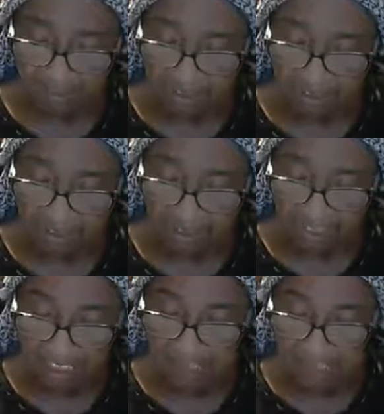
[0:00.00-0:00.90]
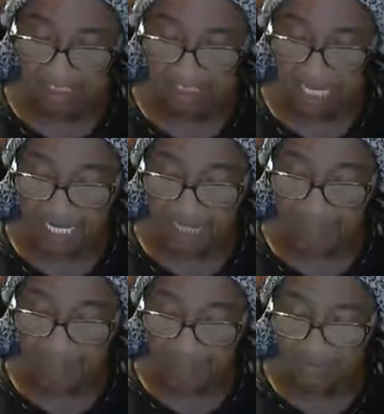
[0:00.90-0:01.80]
sleepest
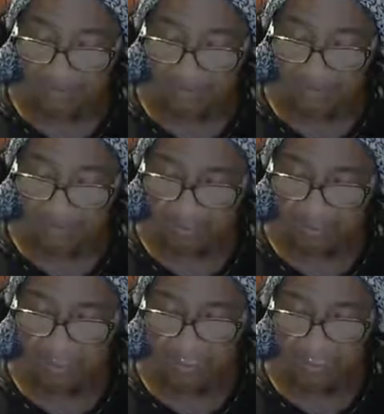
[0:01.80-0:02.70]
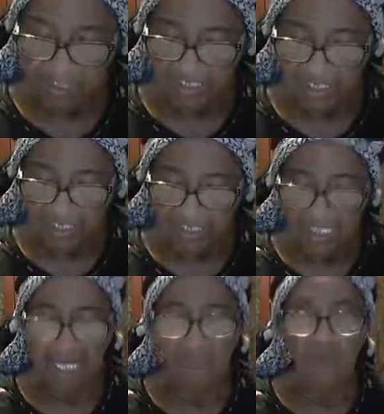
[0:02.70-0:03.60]
thou? Couldst not
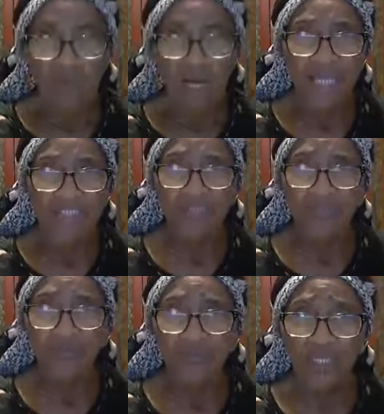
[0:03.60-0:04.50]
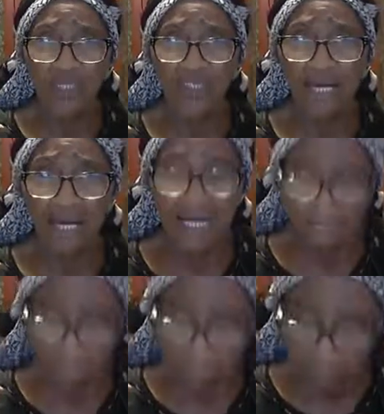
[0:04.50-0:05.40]
thou watch 1
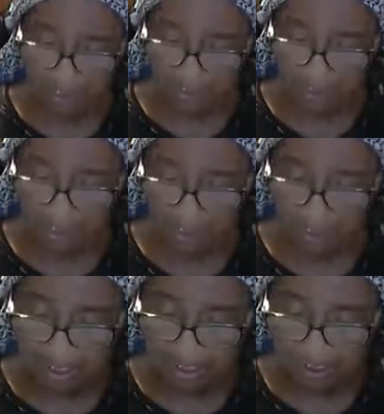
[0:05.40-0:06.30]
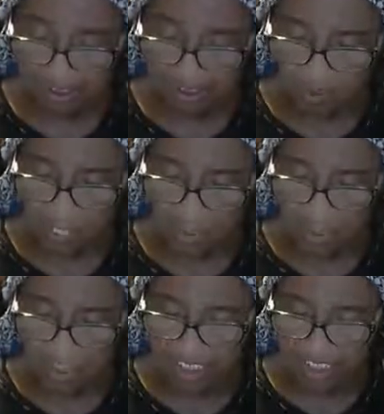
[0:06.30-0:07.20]
hour? Watch
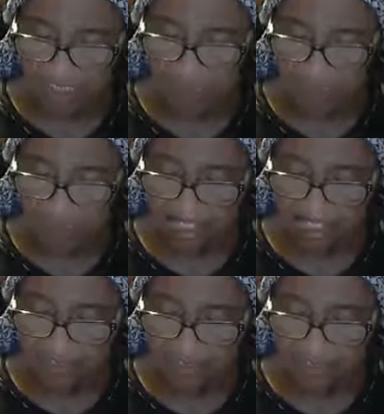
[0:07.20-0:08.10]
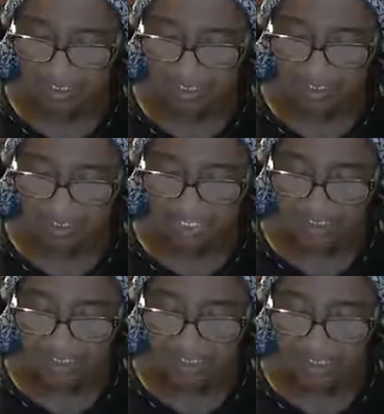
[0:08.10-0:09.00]
ye and pray,
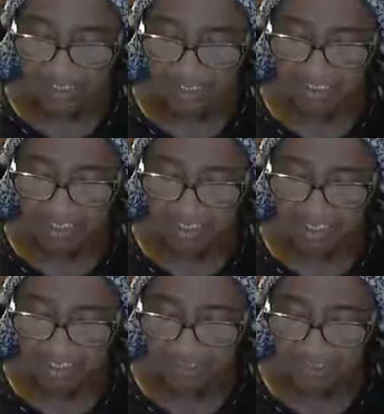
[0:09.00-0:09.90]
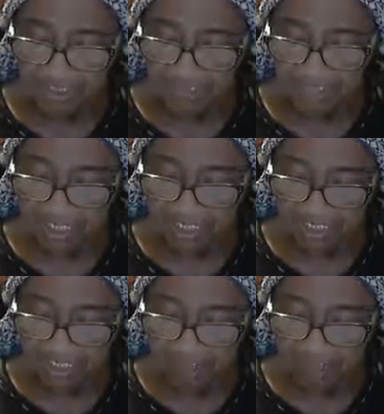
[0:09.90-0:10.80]
lest ye enter into temptation.